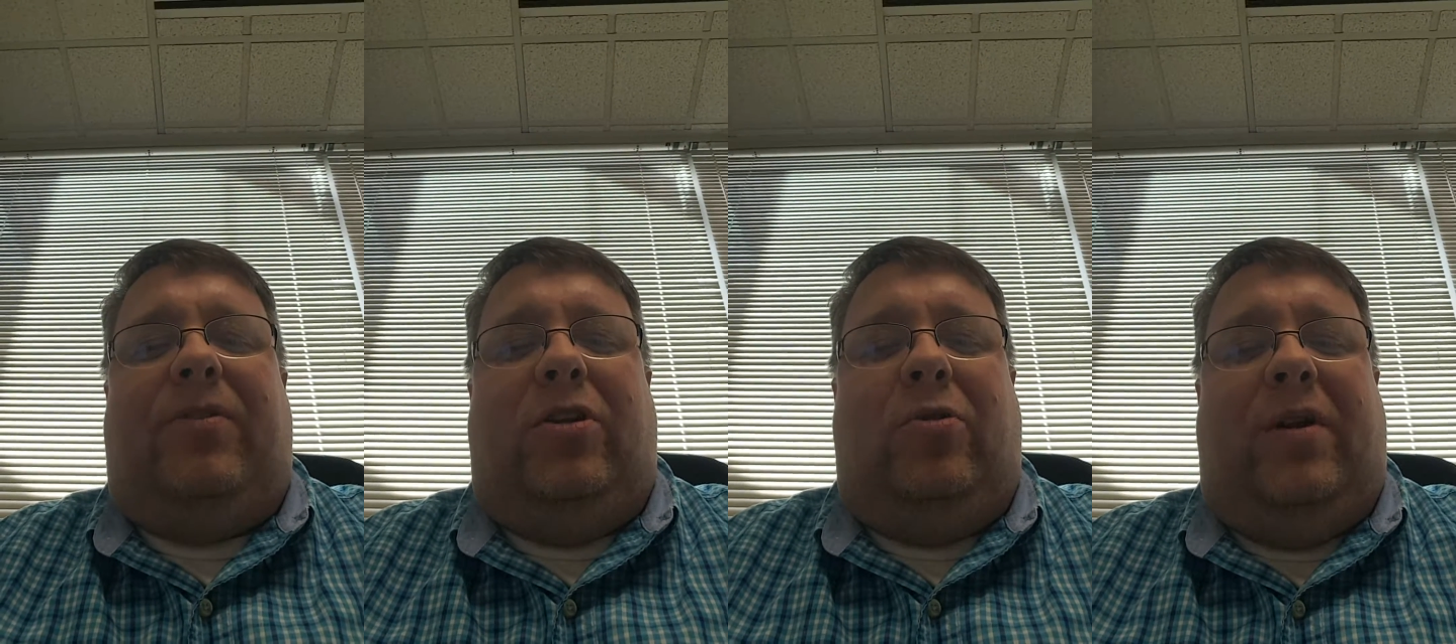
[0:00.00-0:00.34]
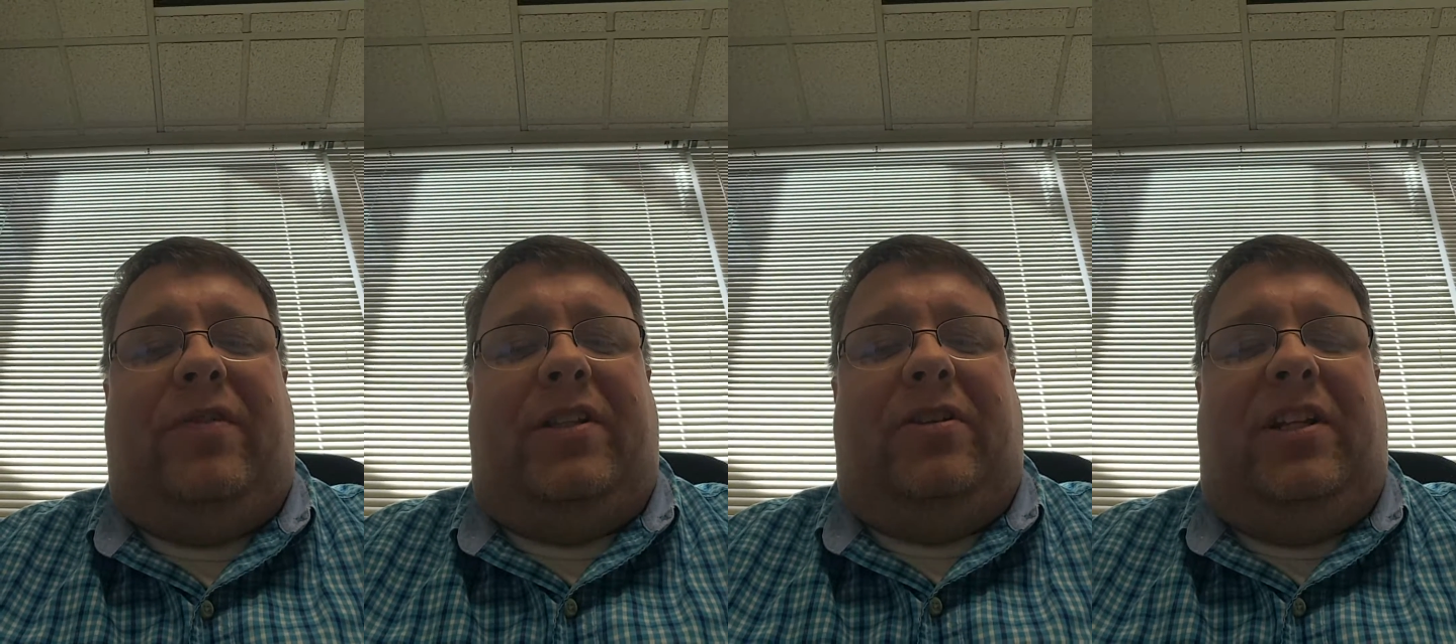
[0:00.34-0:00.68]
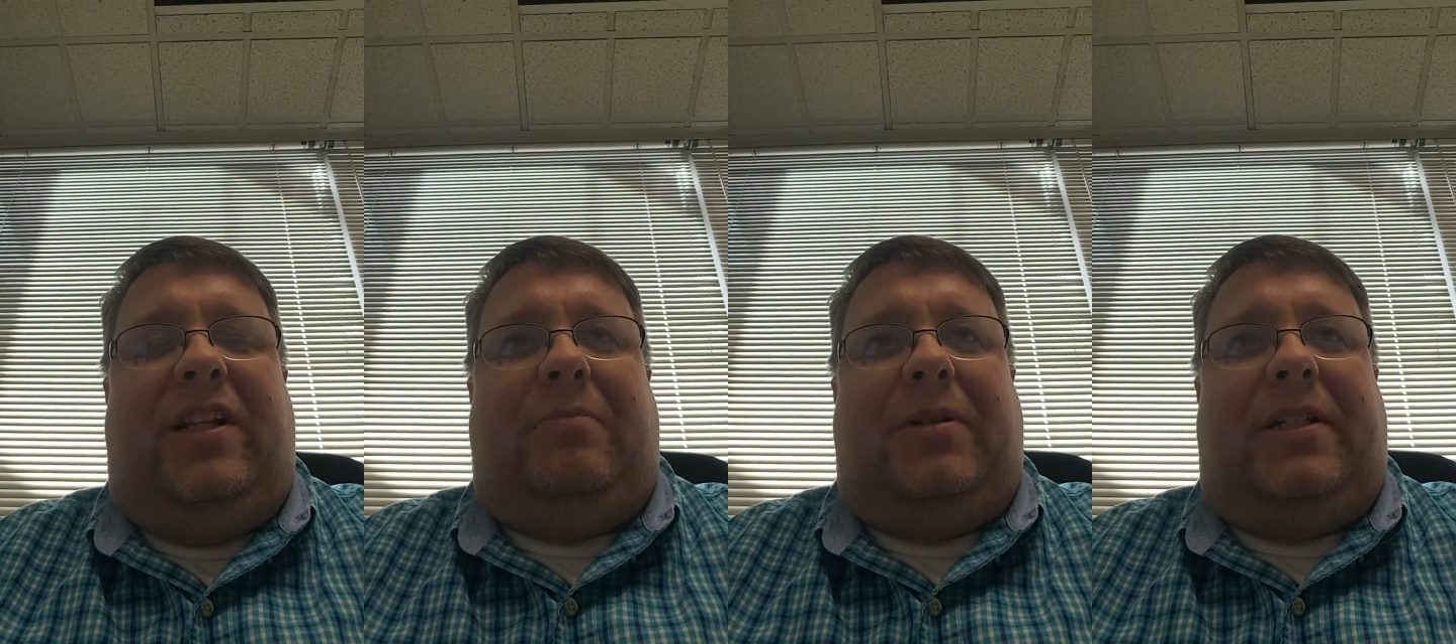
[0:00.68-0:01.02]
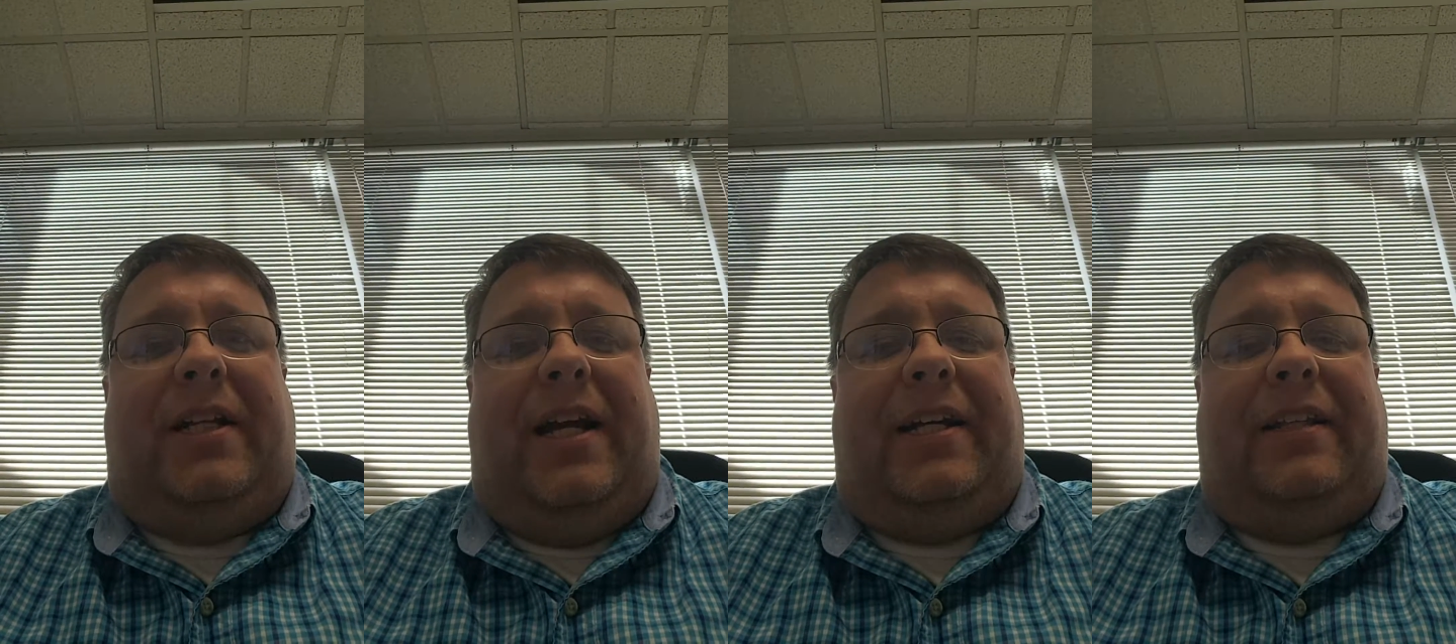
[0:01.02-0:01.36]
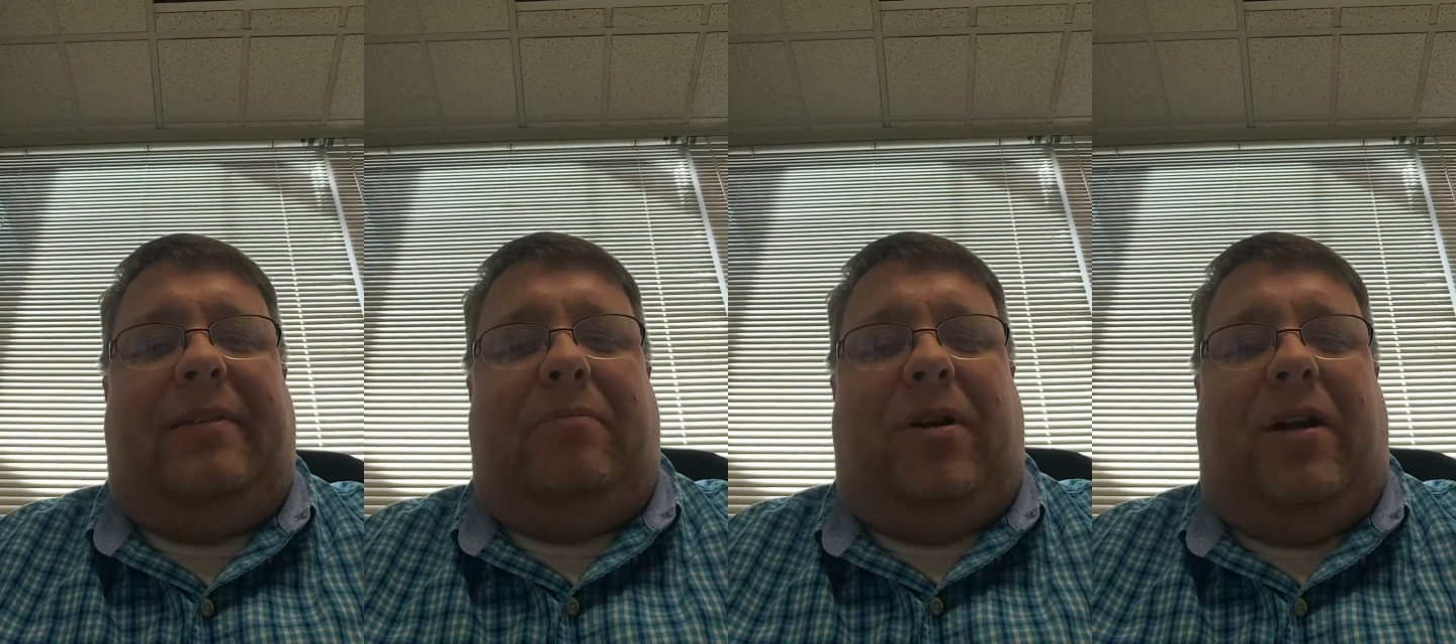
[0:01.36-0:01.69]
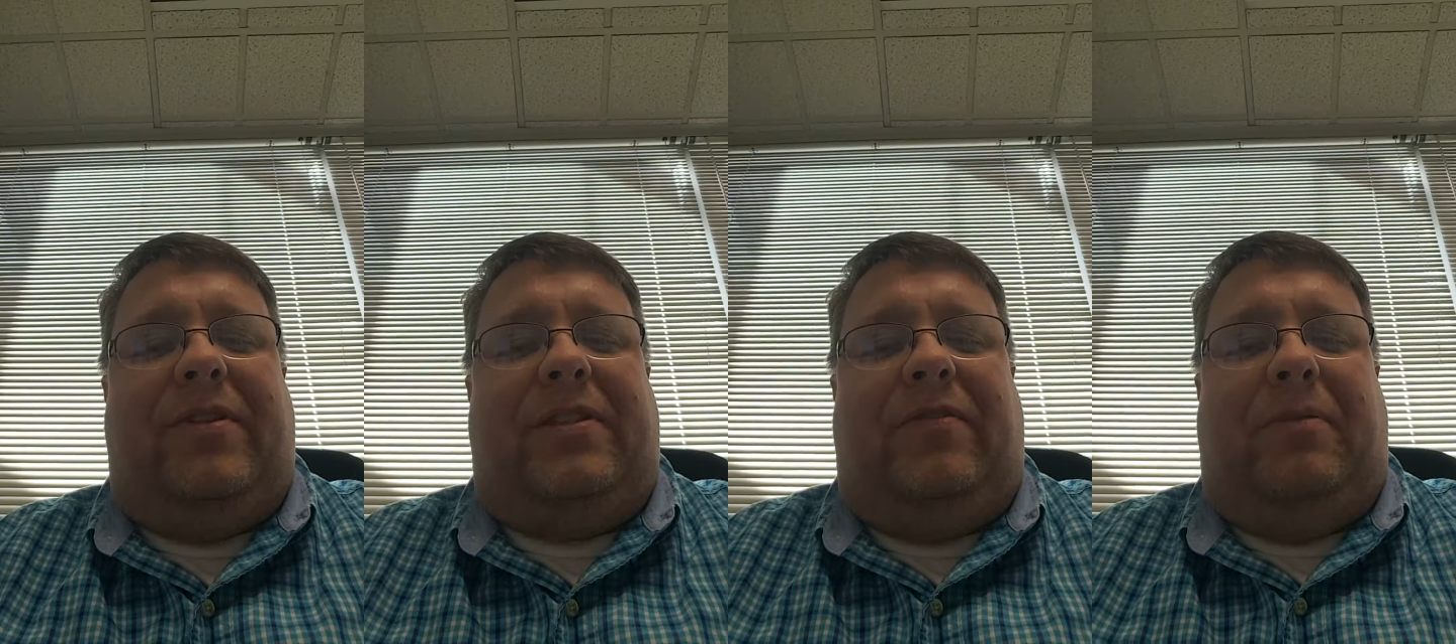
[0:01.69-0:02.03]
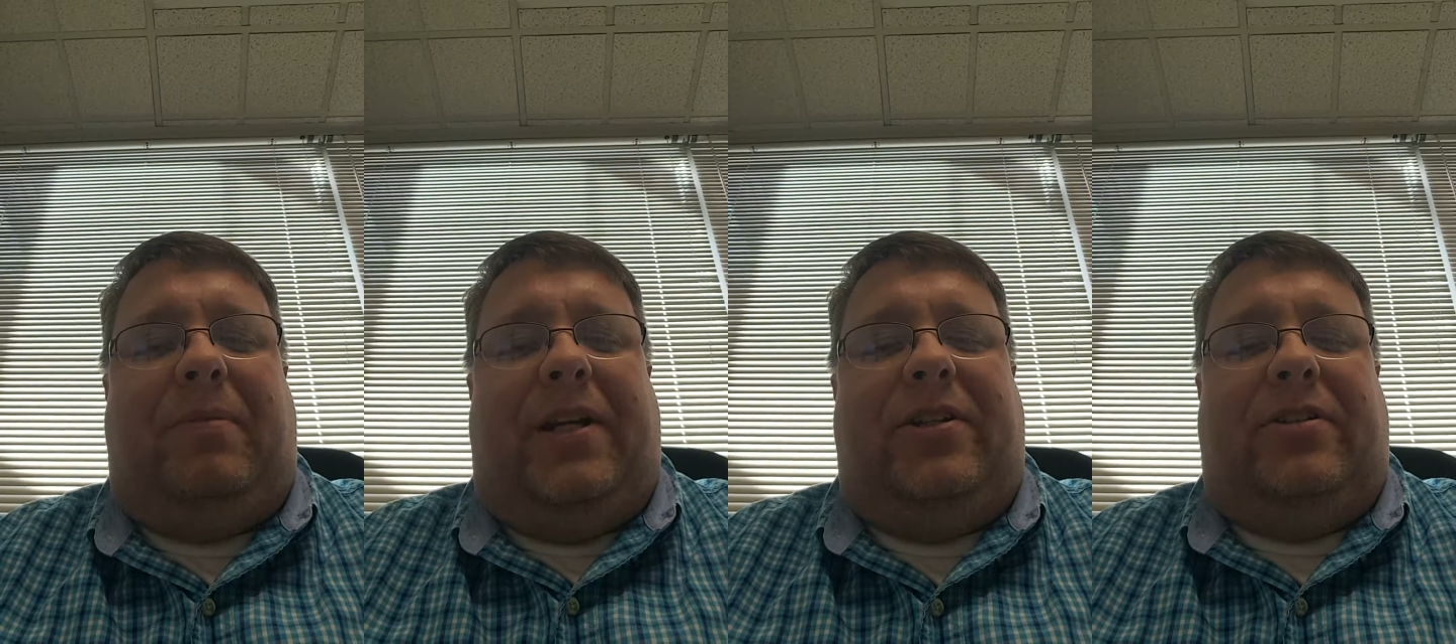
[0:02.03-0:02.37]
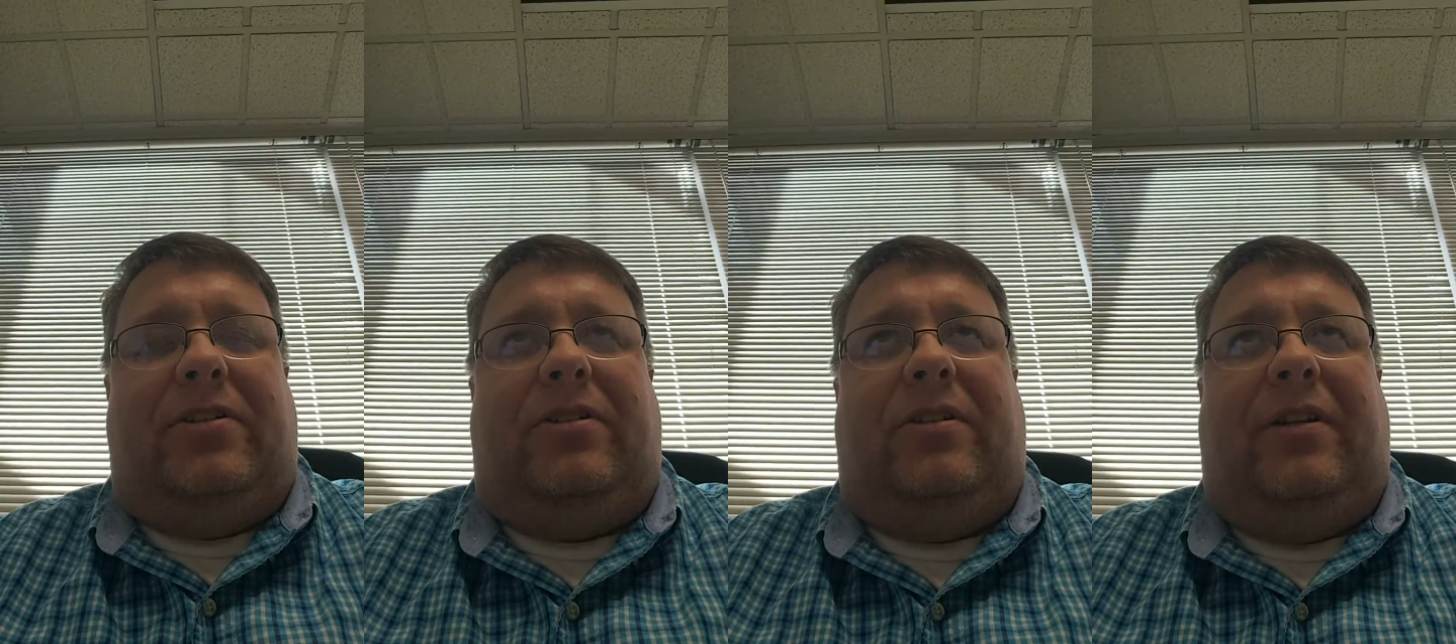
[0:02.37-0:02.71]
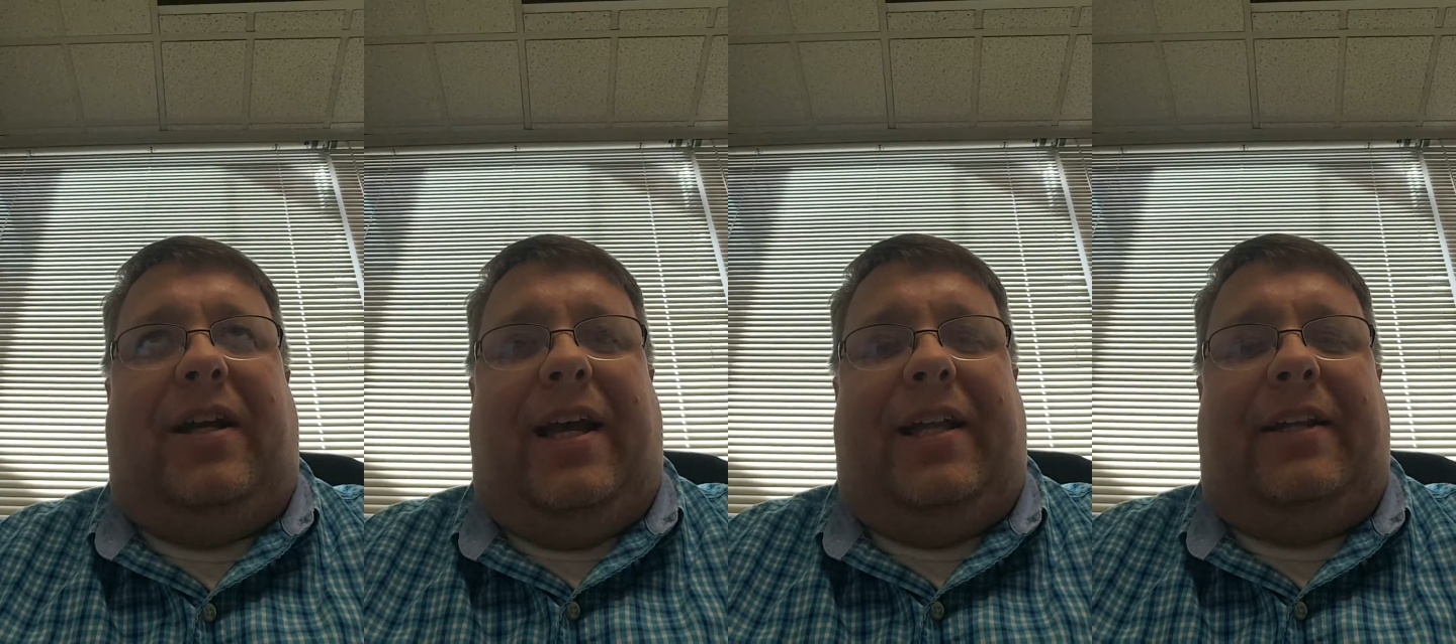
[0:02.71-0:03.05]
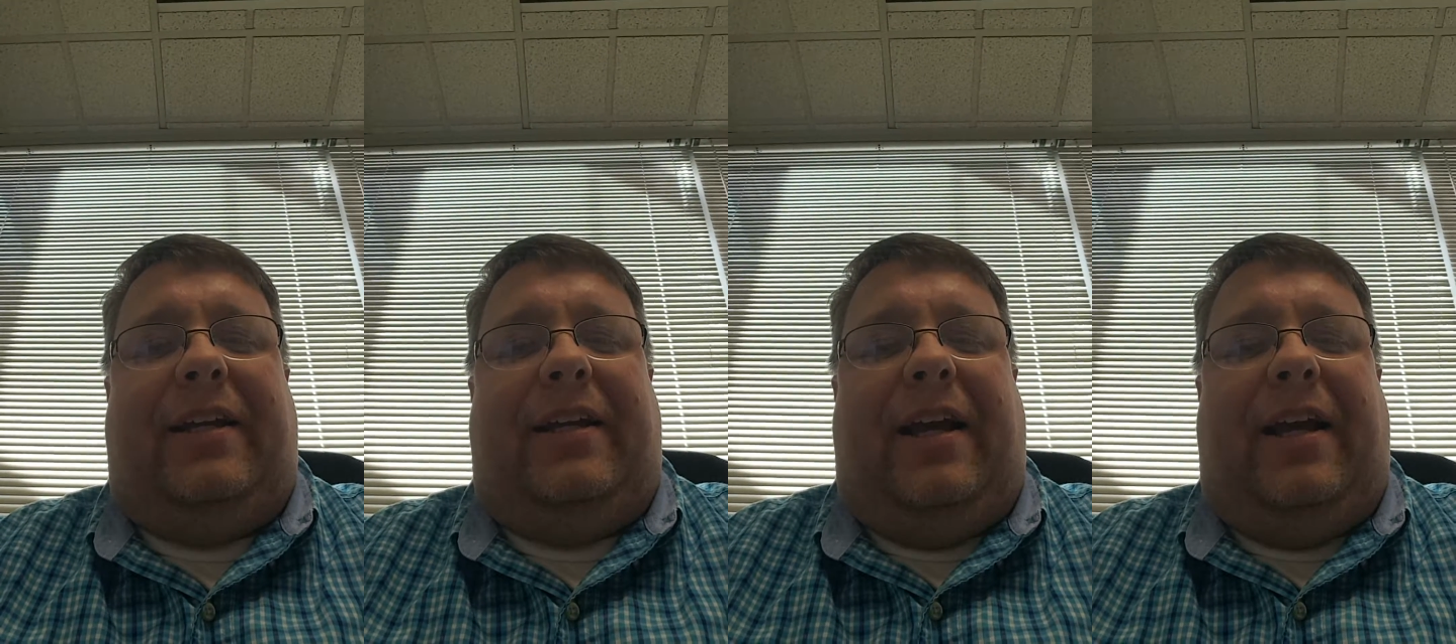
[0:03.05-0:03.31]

You have a duty to protect the privacy of your patients at